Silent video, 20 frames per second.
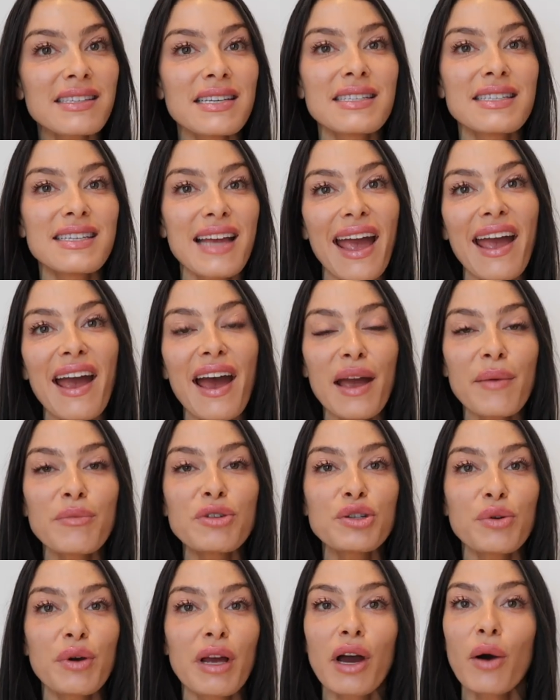Today I'm
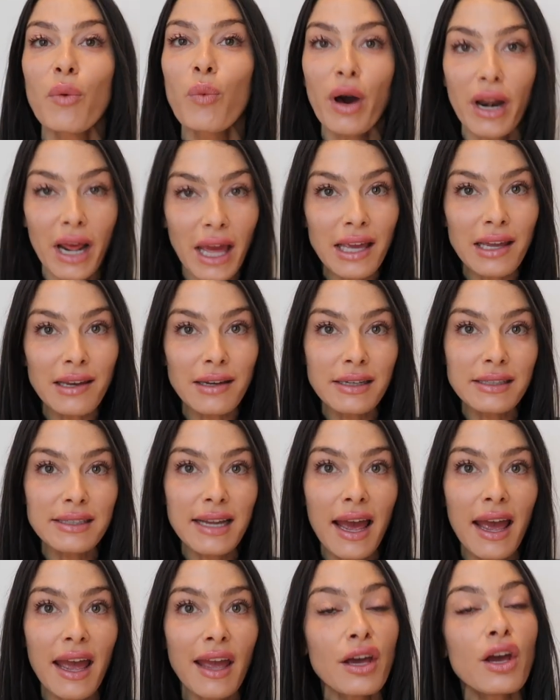doing a what I eat in a
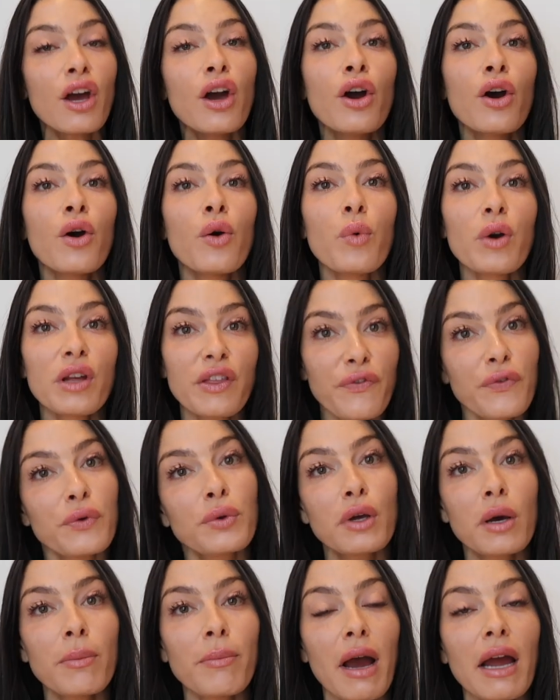day with
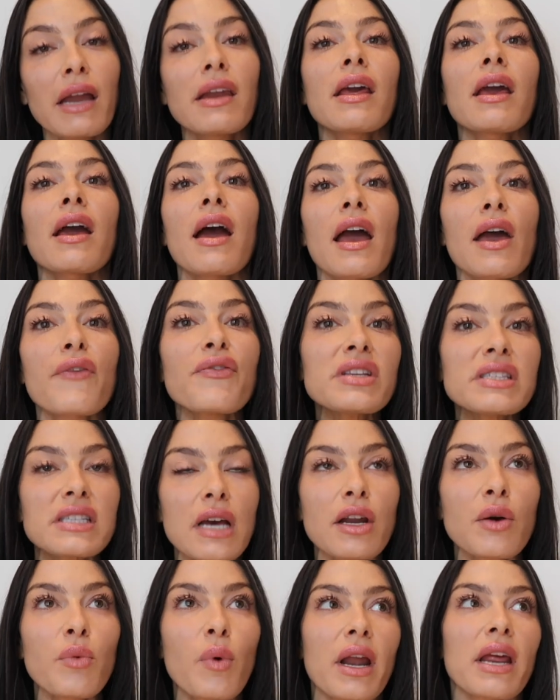food combining. I haven't
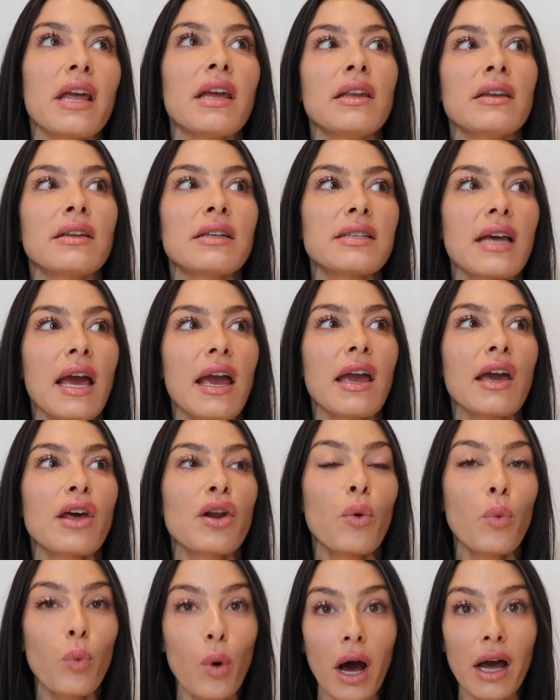done a what I eat in a day in
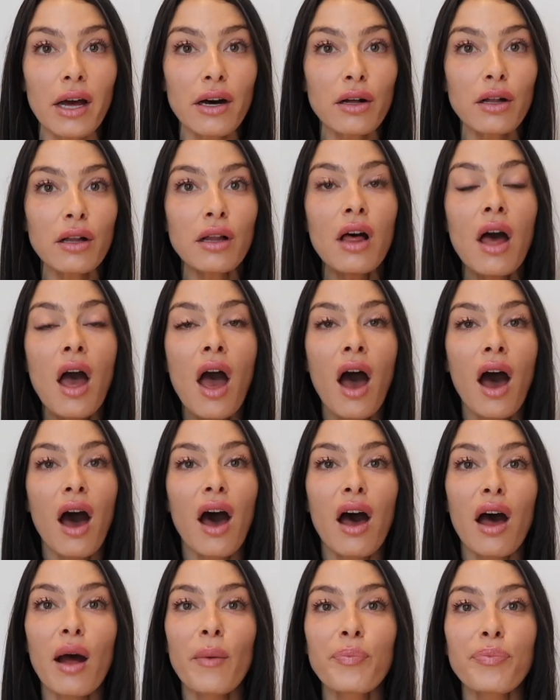a while,
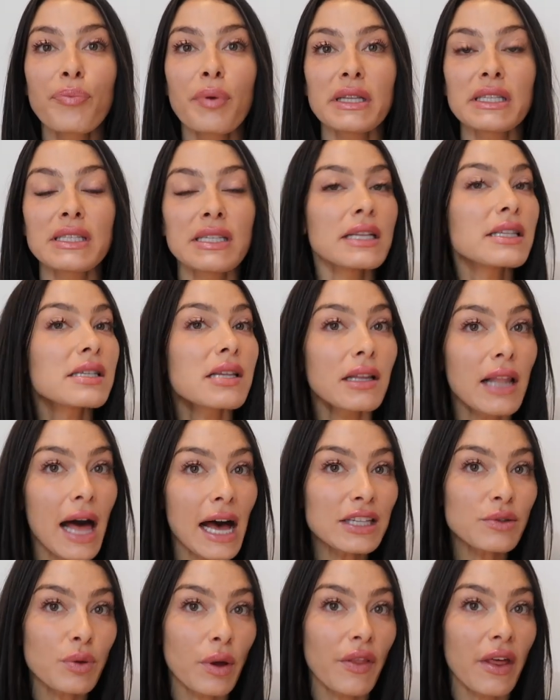um, but since the
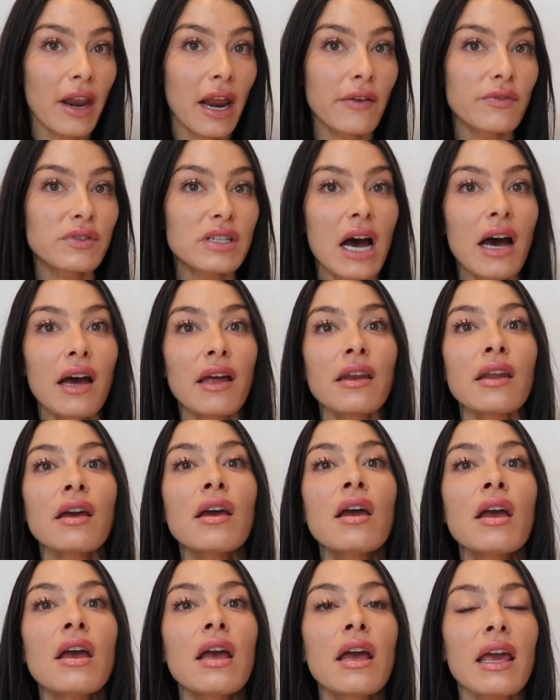last one that I've done,
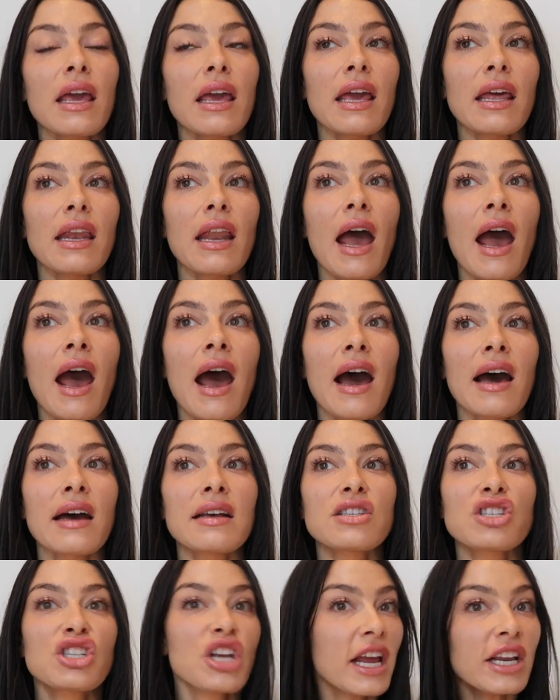it
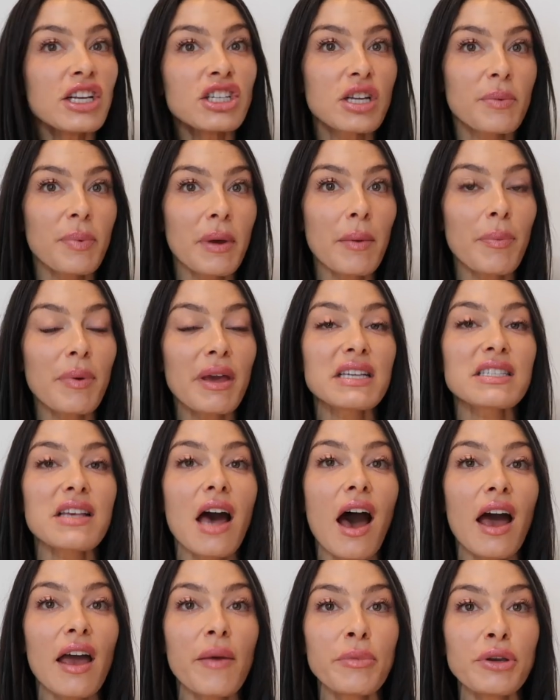has changed a bit because
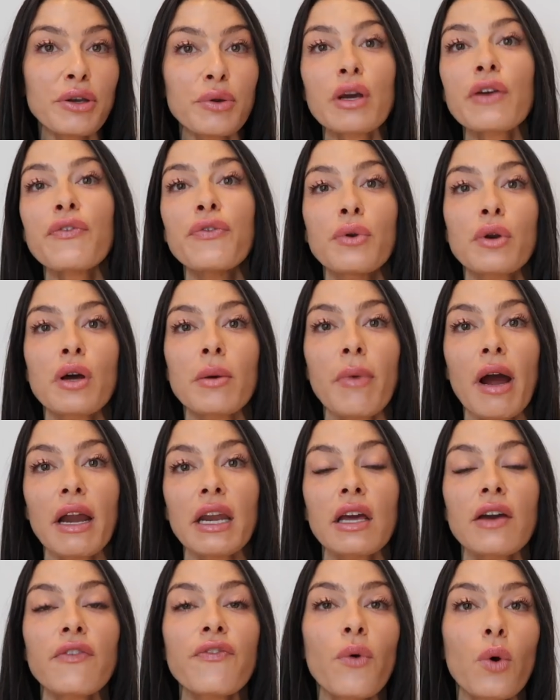I have been doing food
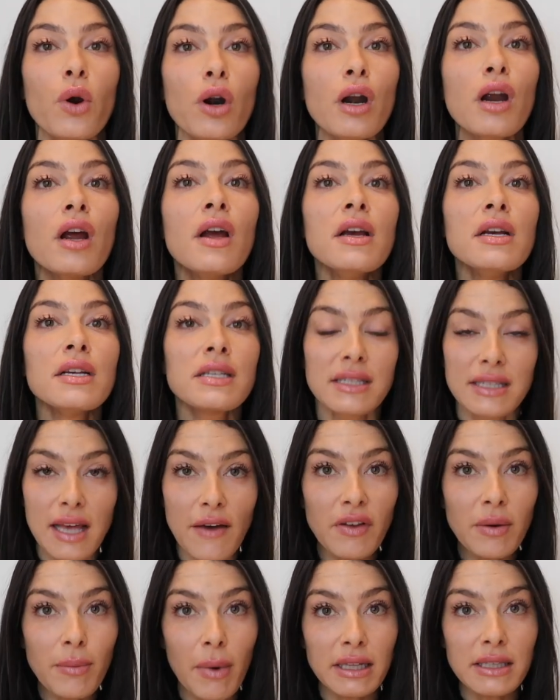combining for
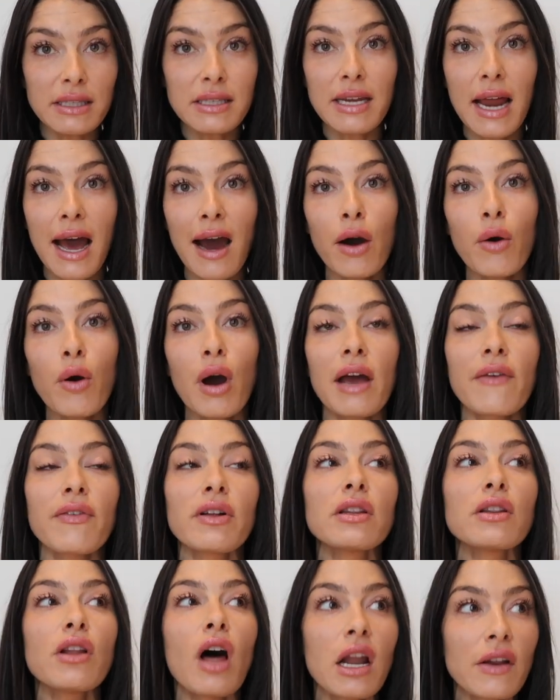seven months now. I have a
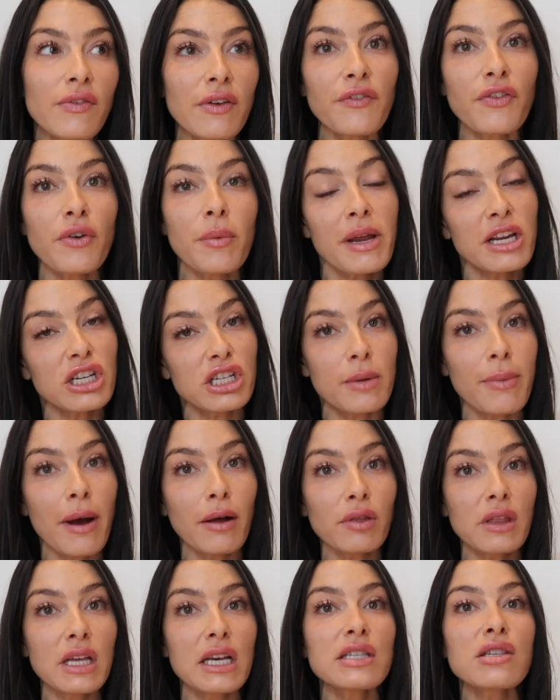lot of information
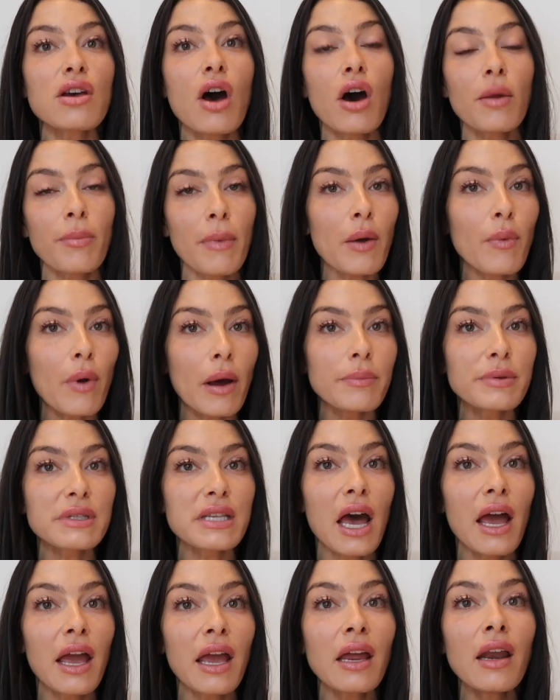about this on my
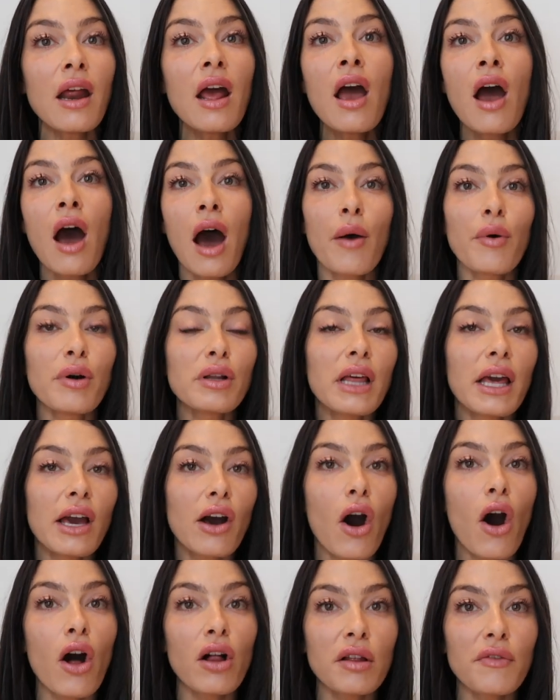website. I will link
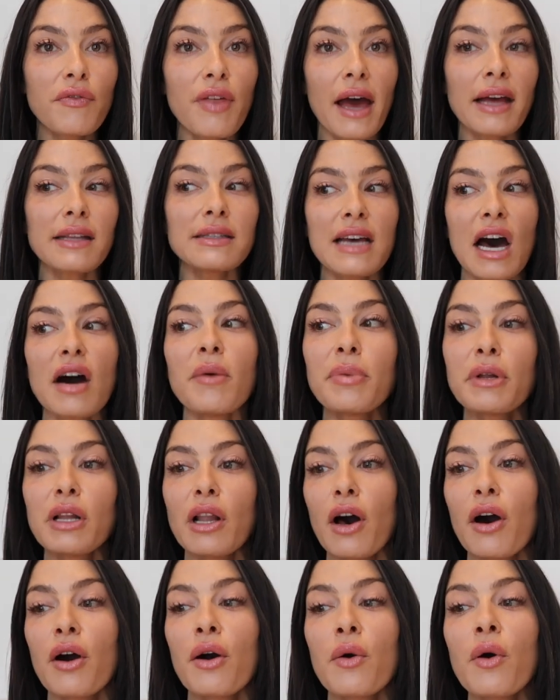all of that down
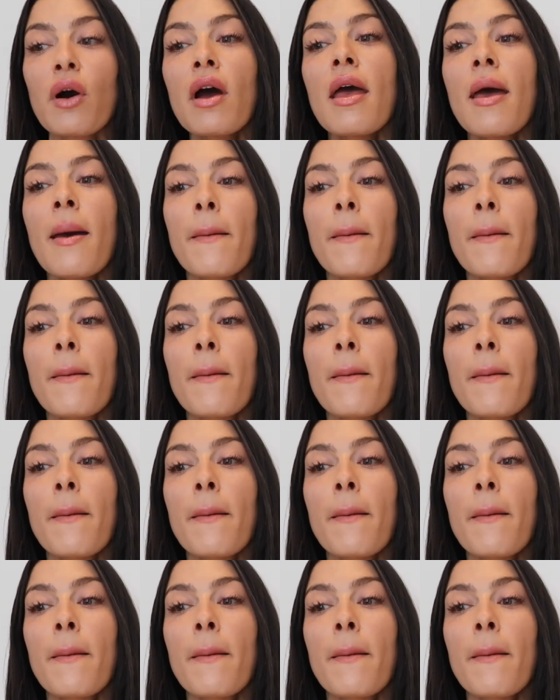below.